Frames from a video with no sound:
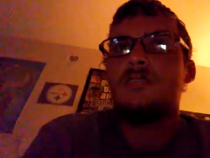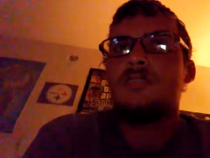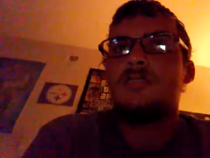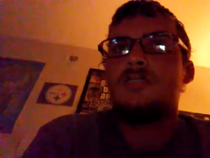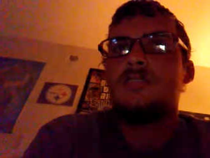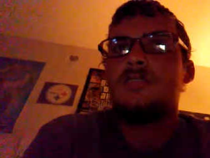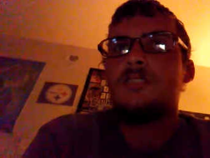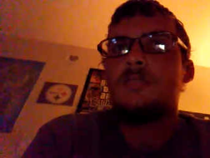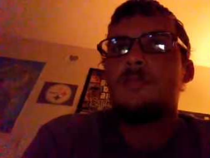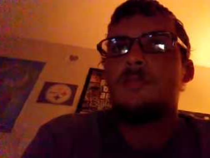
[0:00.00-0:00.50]

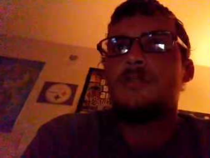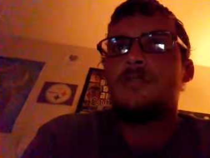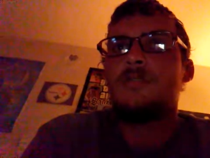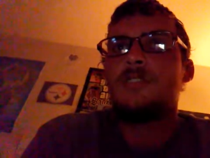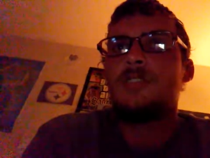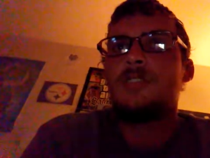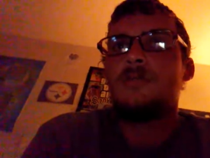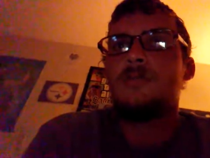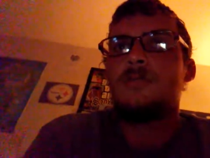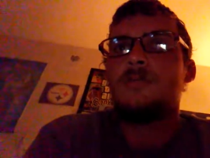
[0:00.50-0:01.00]
some of
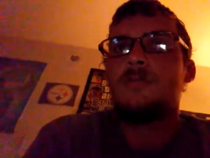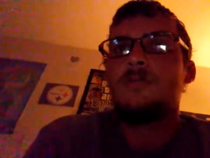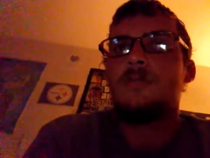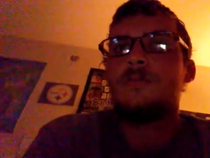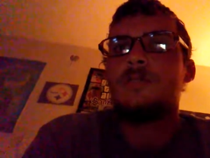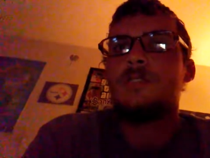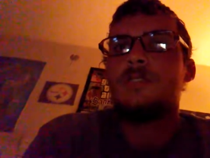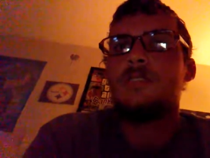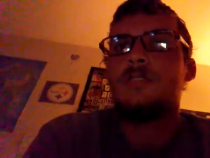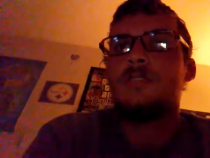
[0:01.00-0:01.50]
it
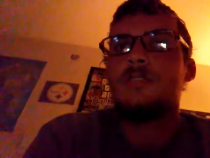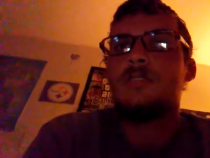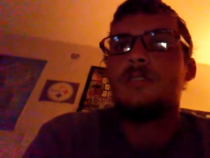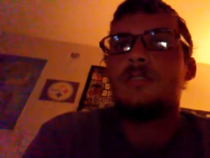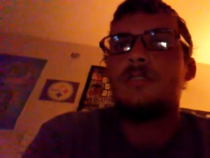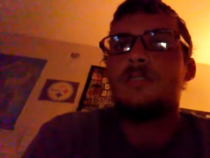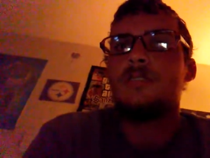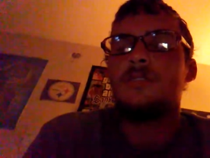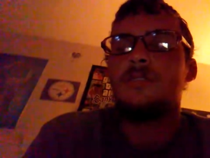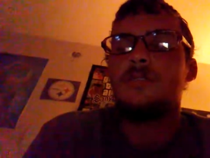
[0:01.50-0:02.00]
with
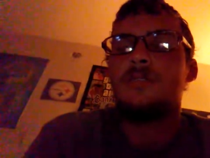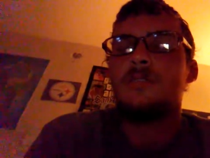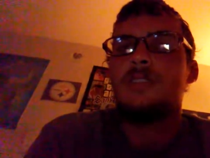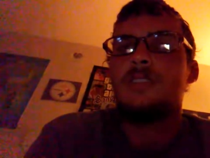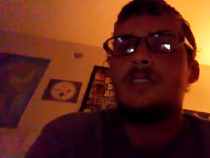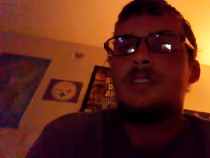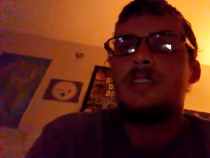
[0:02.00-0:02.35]
her